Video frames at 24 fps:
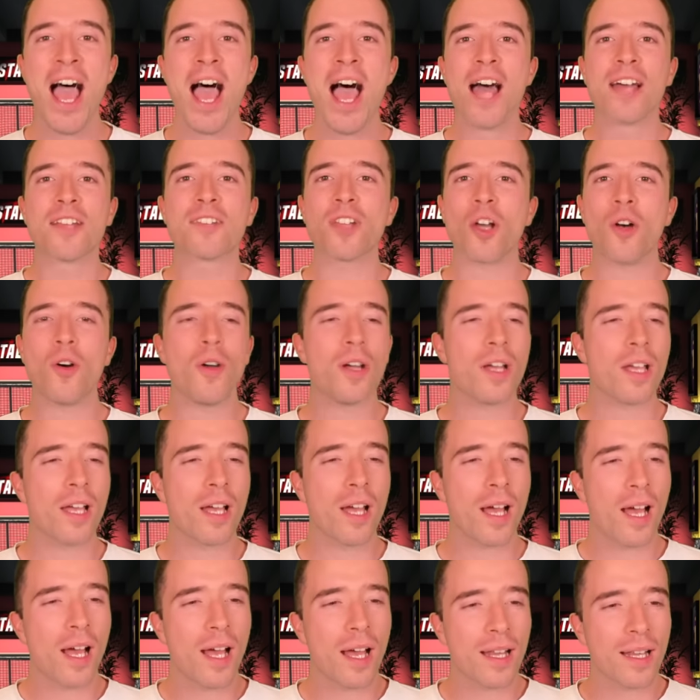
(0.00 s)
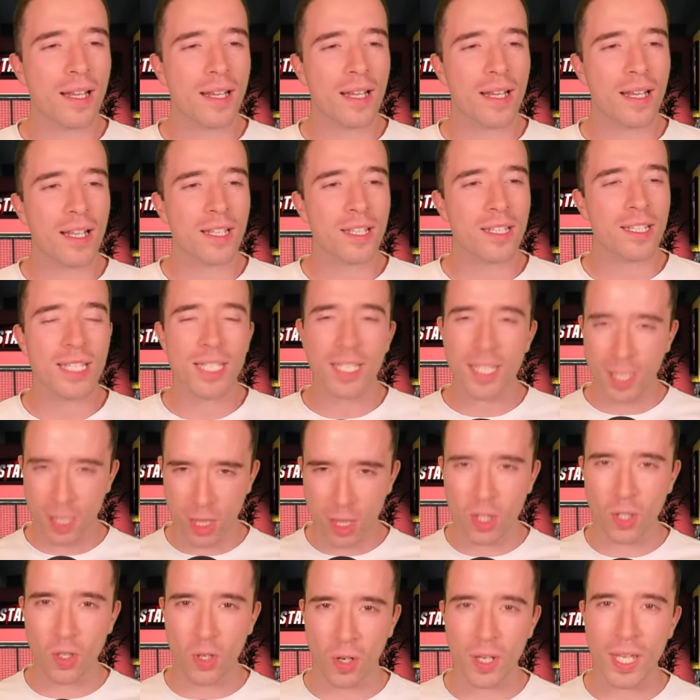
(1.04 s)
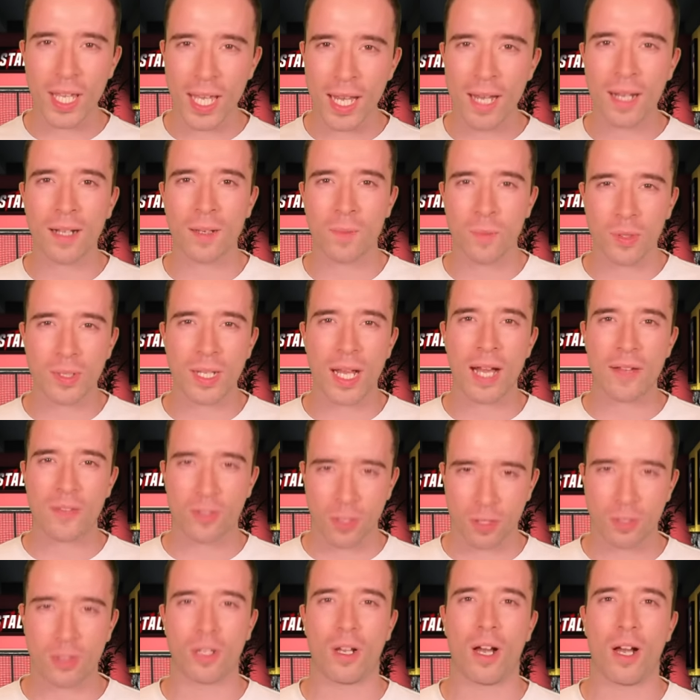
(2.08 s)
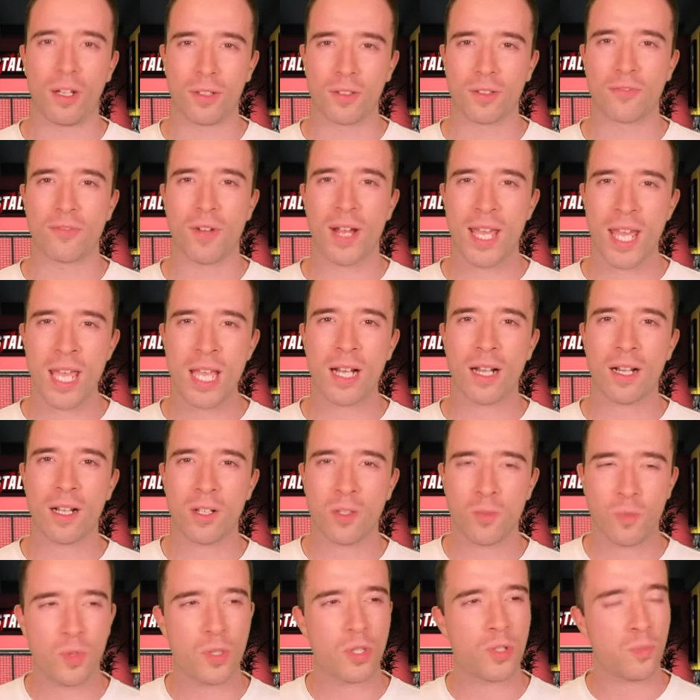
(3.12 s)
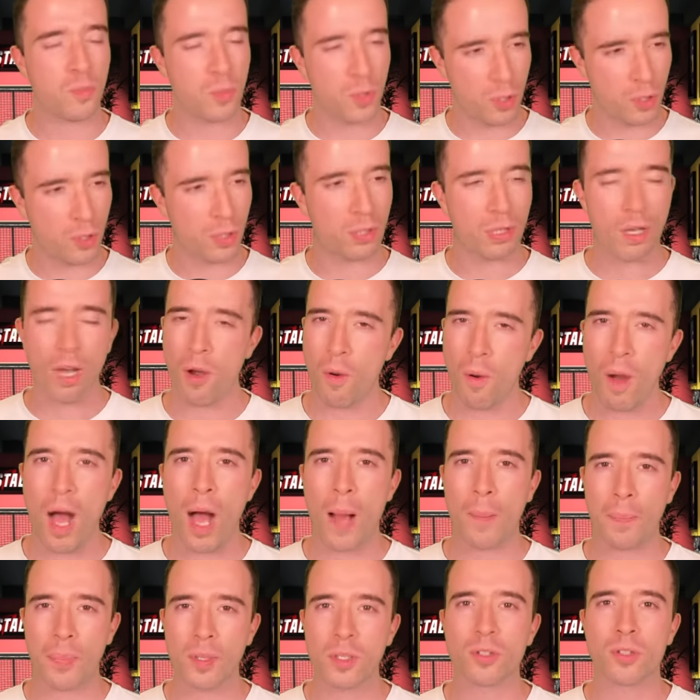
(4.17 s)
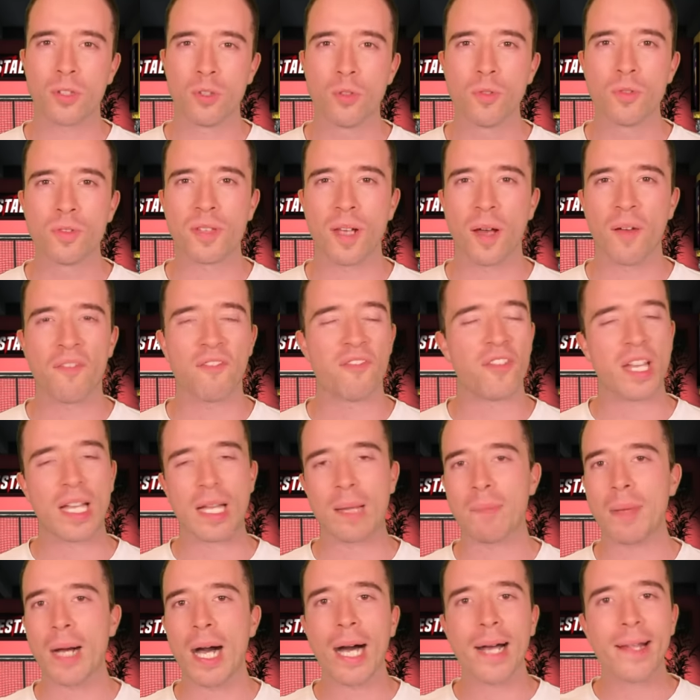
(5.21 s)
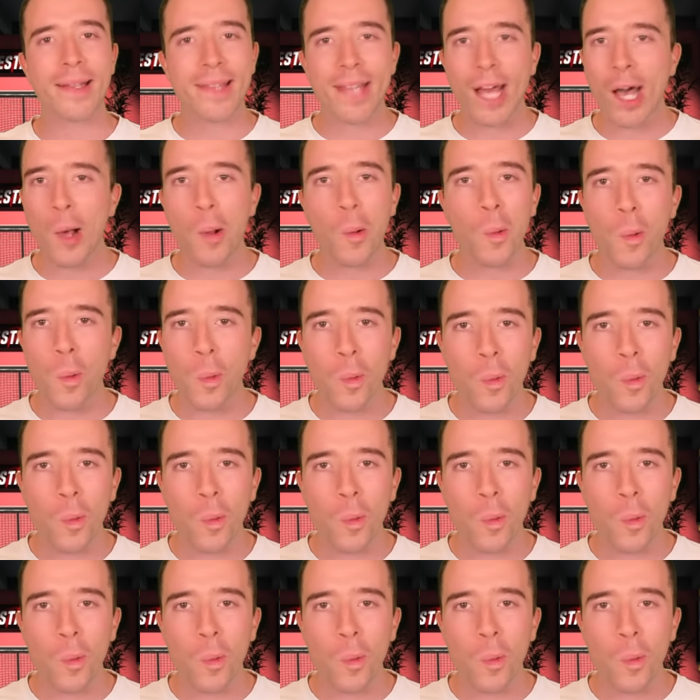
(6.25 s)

So you thought England would have a chance, right? England would show up and do something. But no.